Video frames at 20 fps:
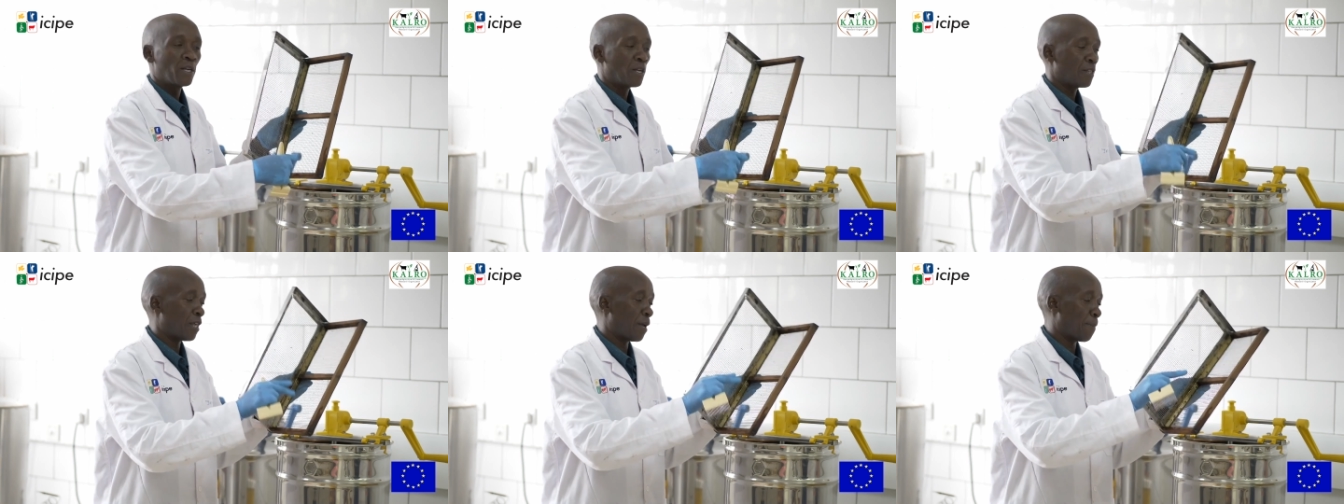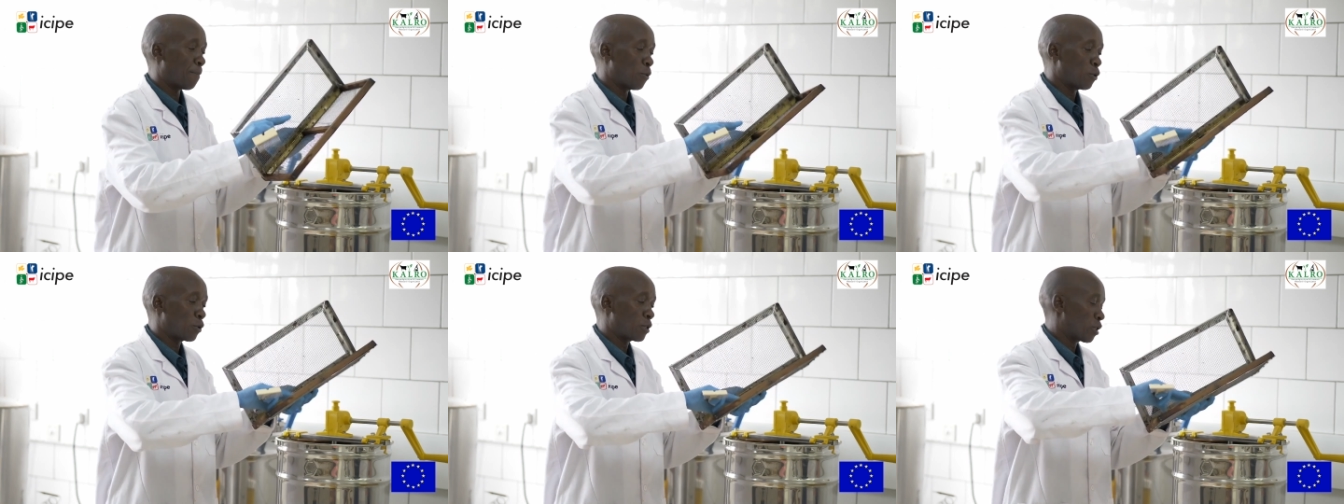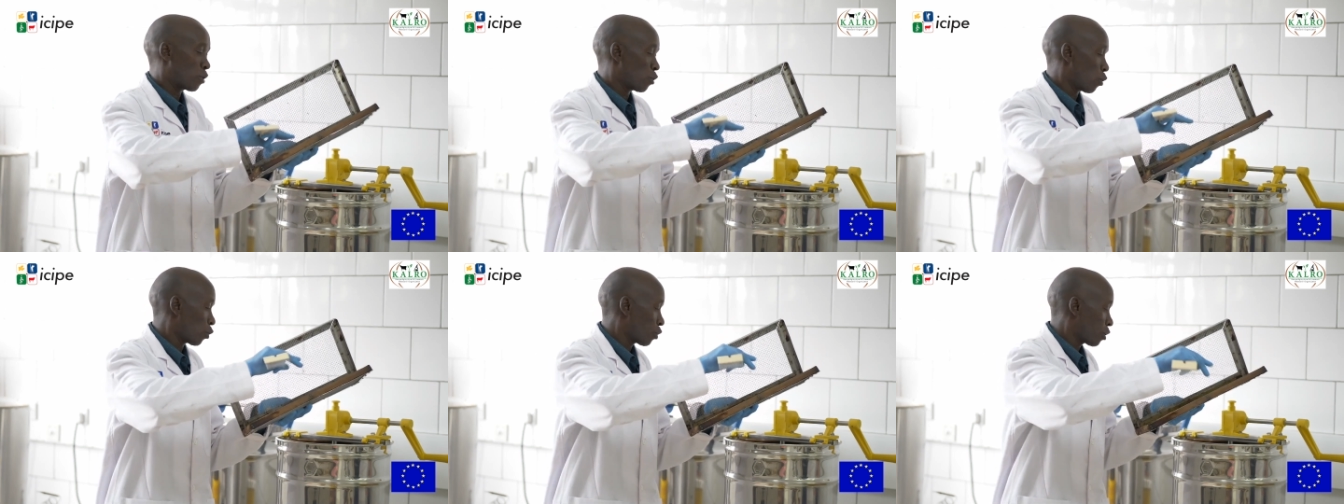They put
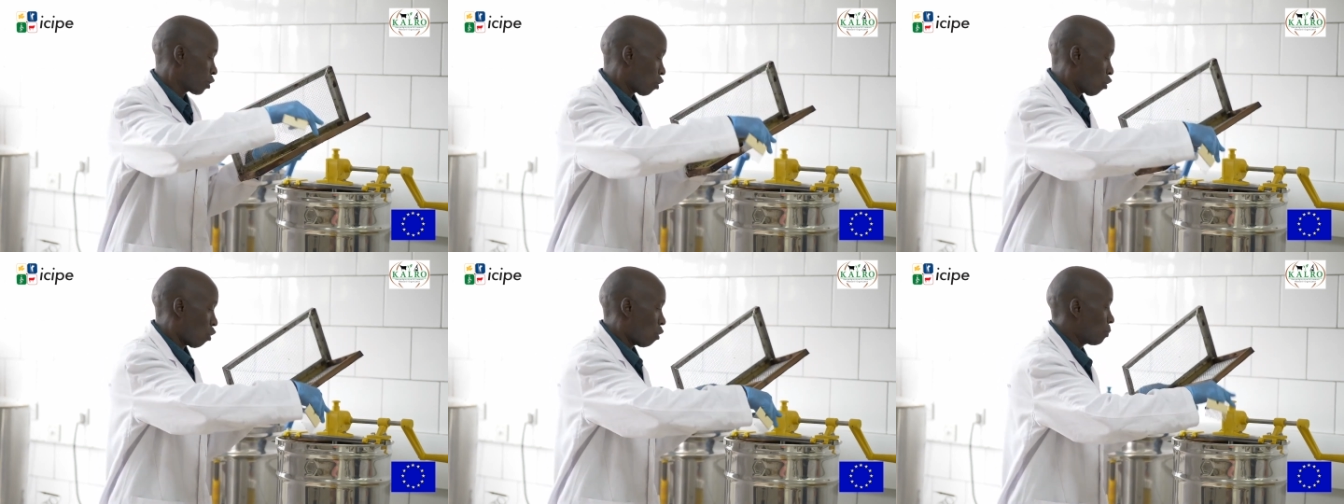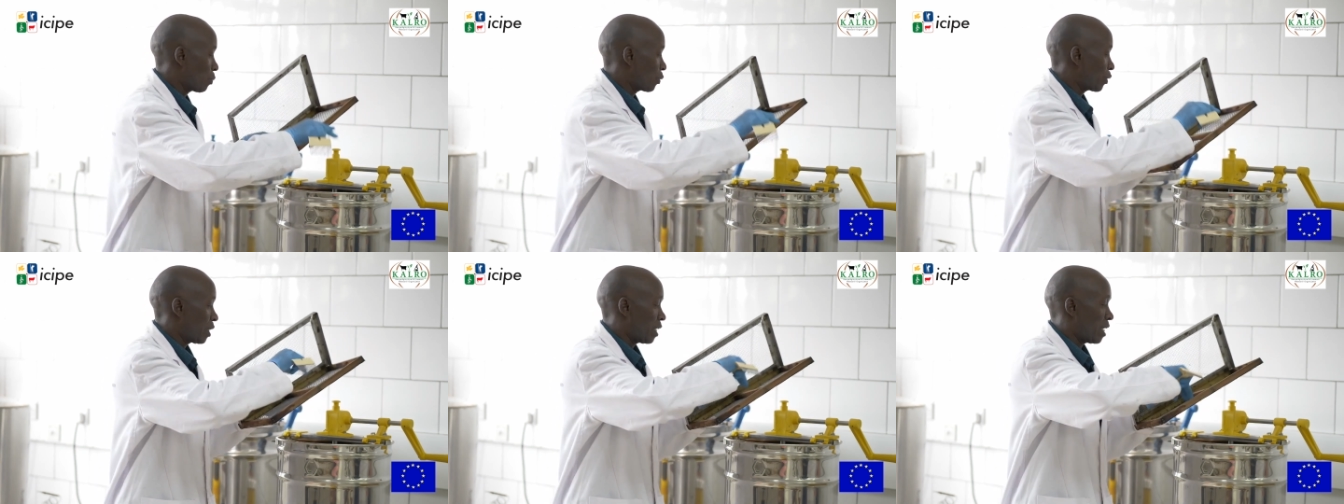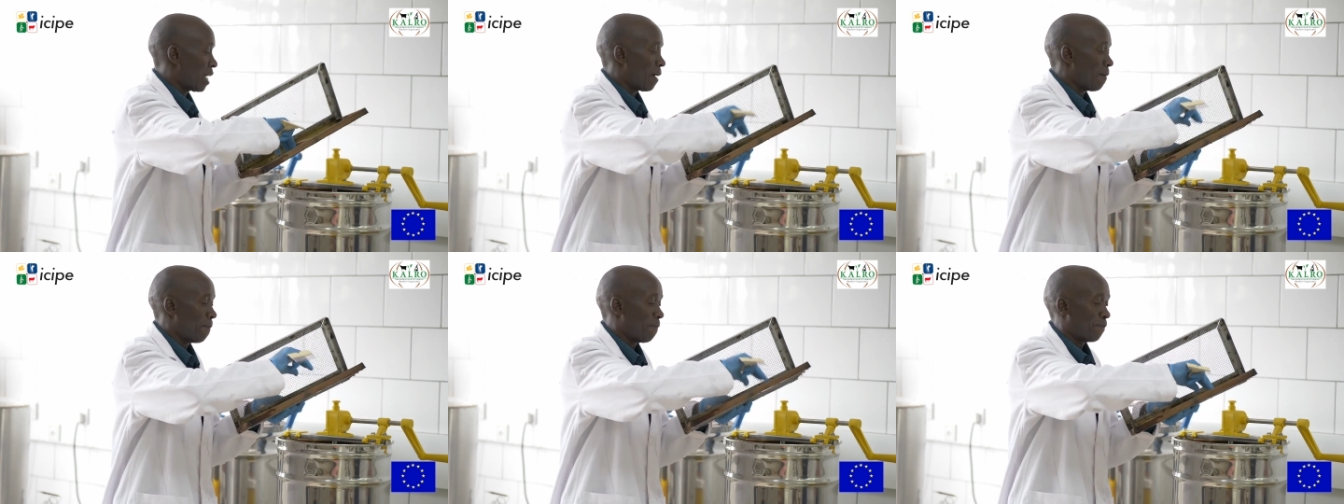those combs
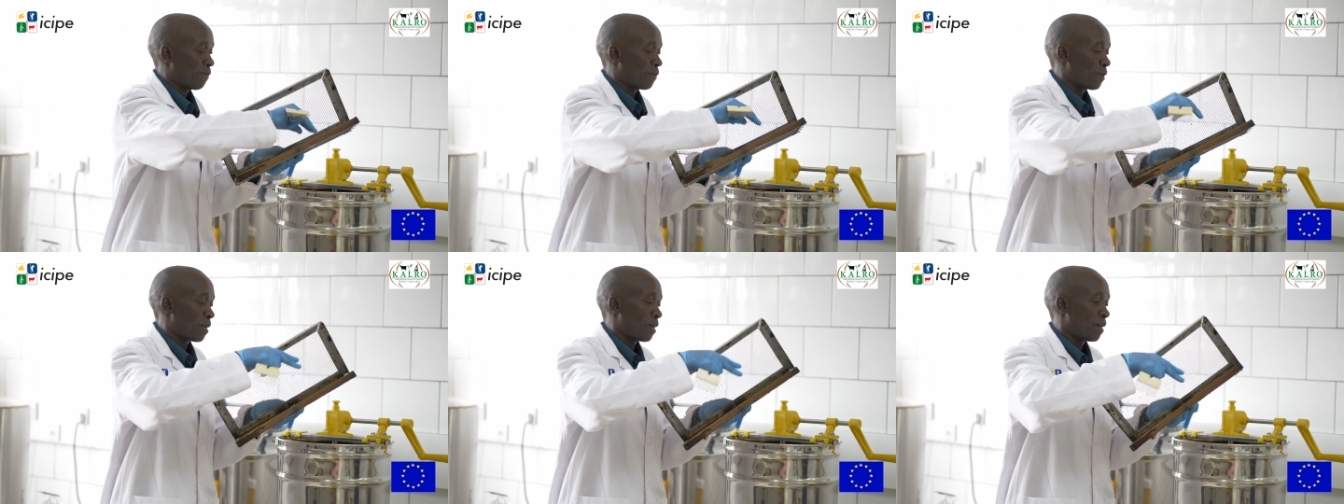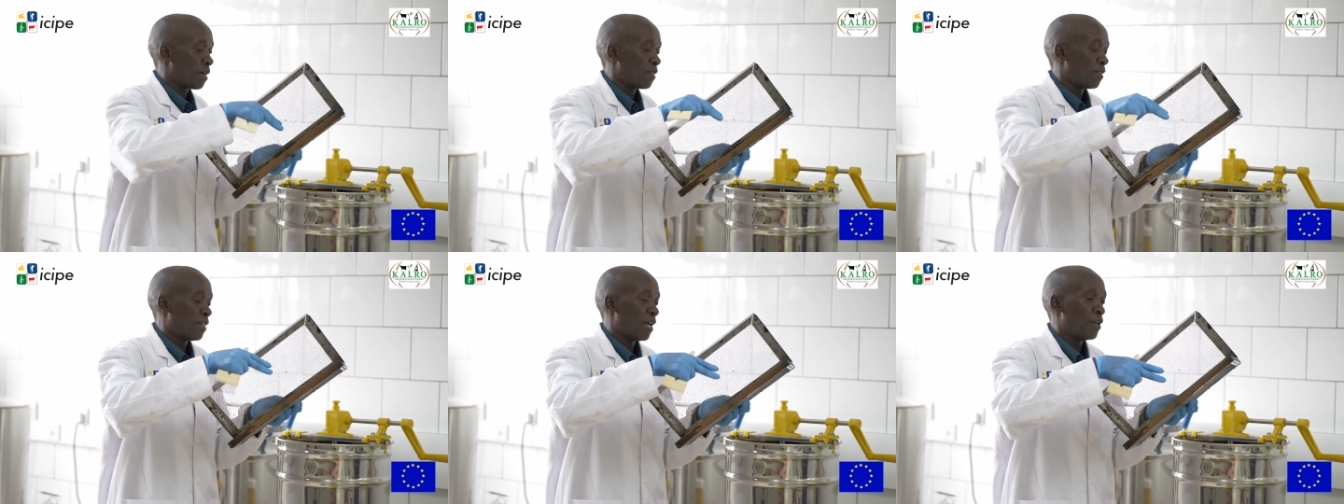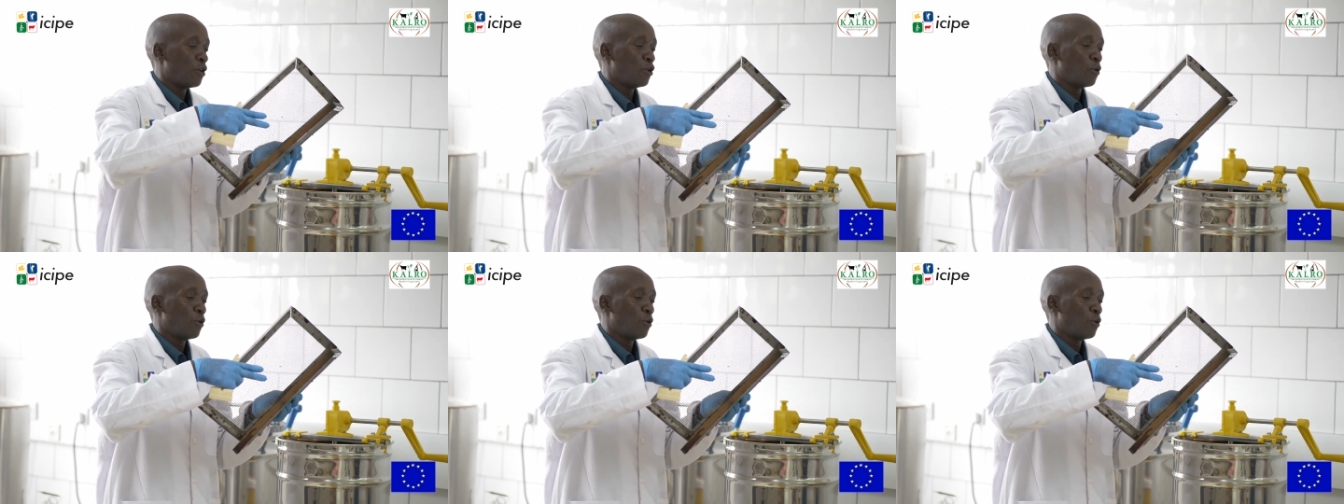here, then